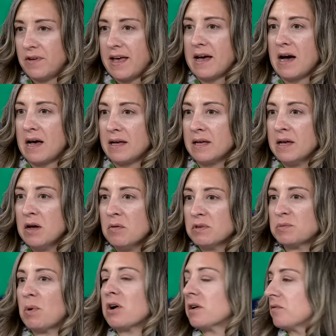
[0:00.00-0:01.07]
AI was
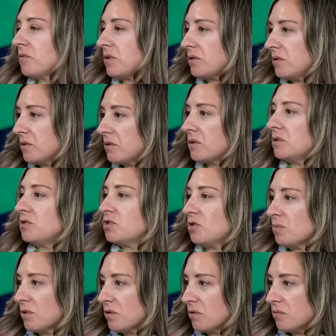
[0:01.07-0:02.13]
part of what the
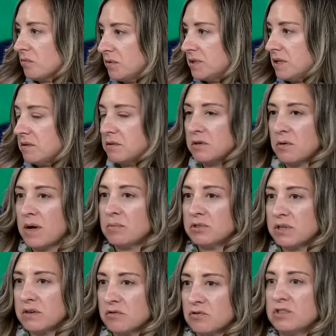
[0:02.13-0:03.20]
consumer was, you know, able
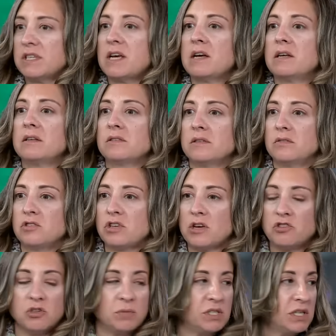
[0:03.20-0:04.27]
to understand, and
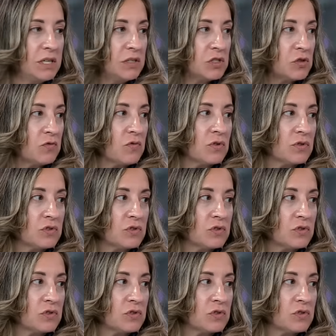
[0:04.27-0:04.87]
ChatGPT and so forth.